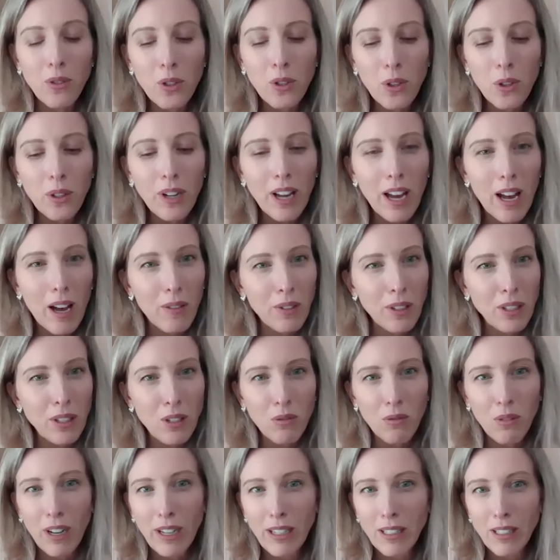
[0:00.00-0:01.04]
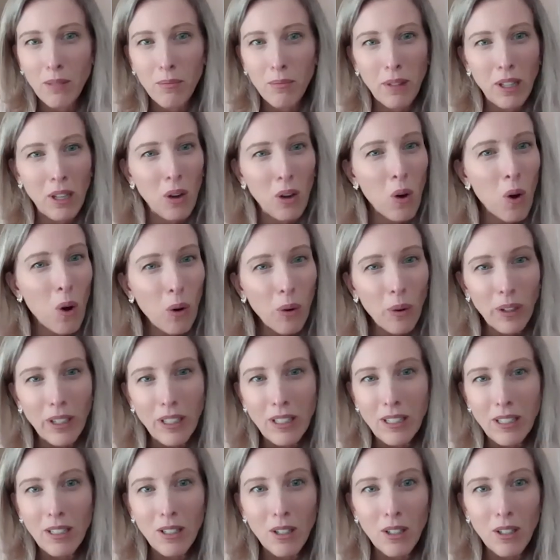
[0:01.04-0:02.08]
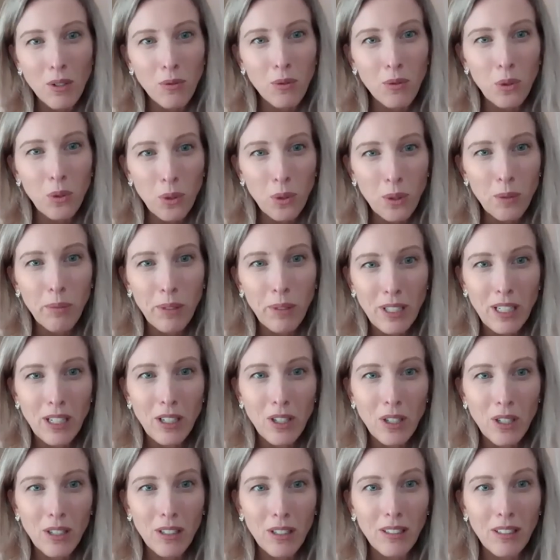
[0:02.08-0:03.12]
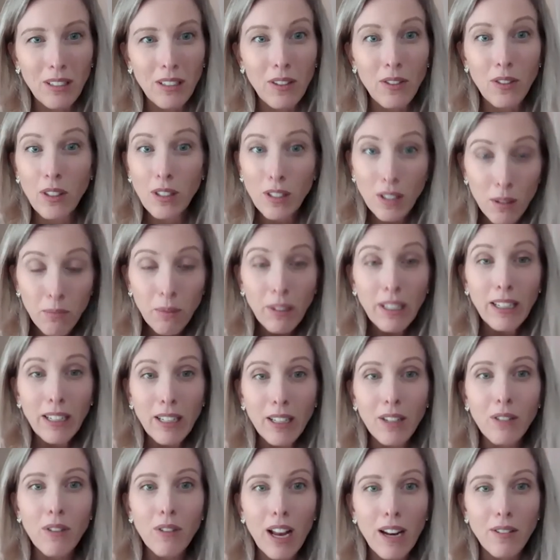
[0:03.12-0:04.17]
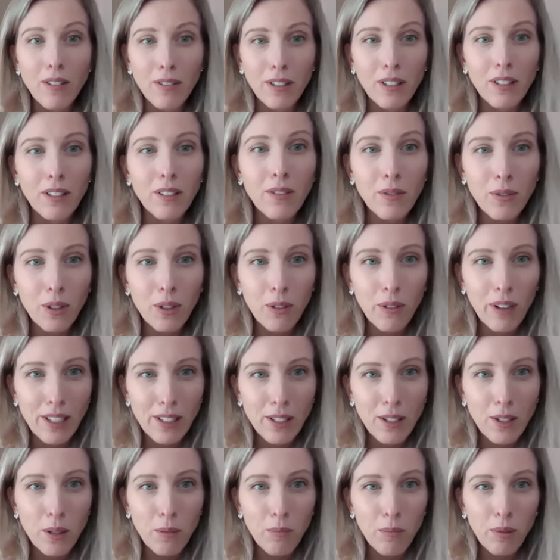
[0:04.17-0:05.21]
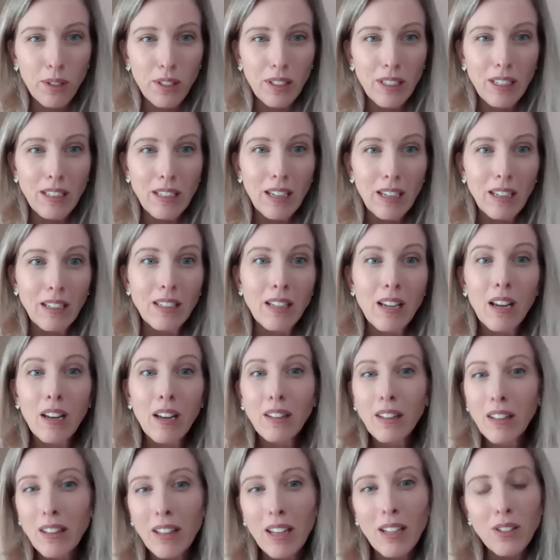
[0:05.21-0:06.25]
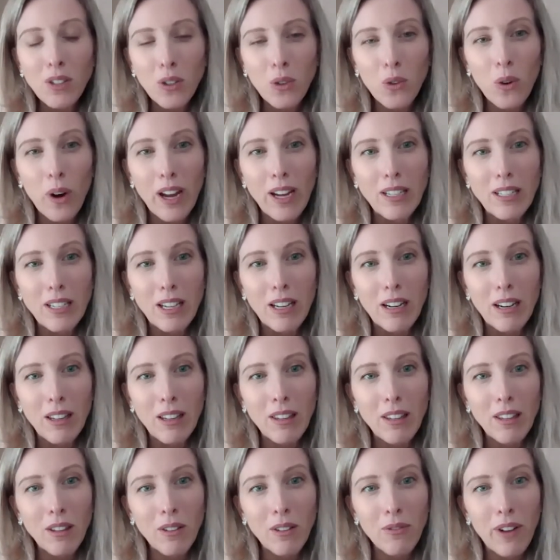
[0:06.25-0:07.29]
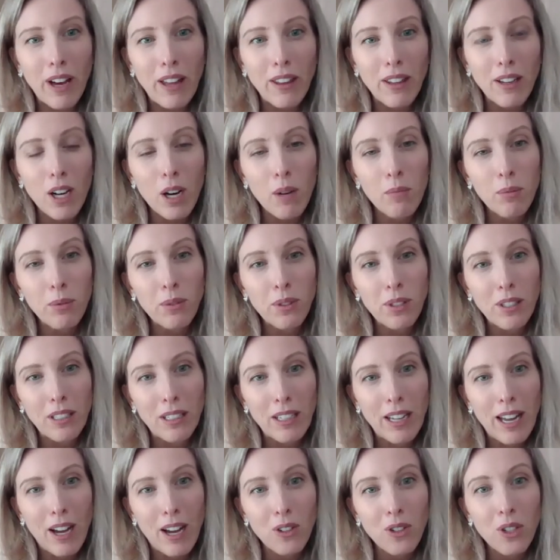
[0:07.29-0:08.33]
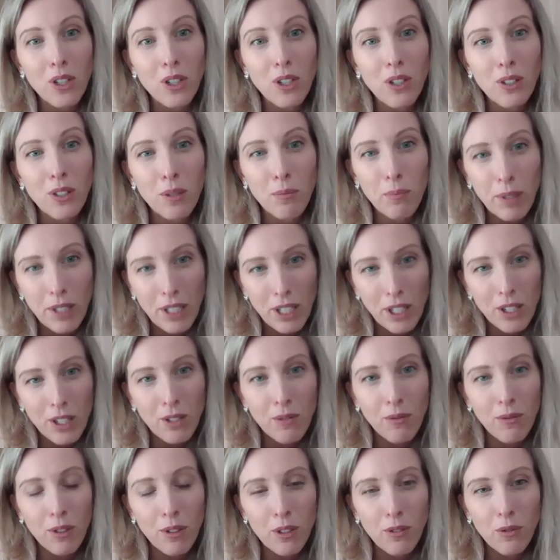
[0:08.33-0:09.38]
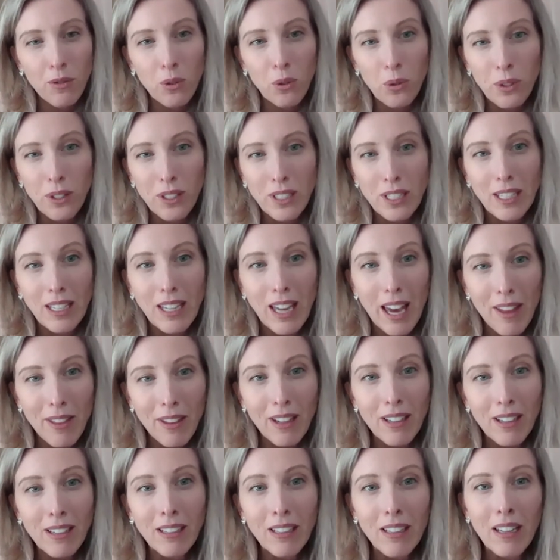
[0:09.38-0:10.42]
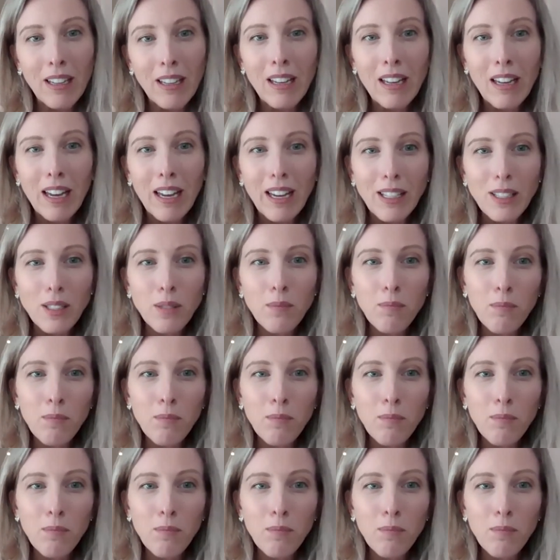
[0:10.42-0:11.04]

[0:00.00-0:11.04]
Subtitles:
not having to write something horrid in a divorce petition that's completely irrelevant for the rest of the proceedings, then that's great. And I think the fact that couples can now choose to petition for divorce together is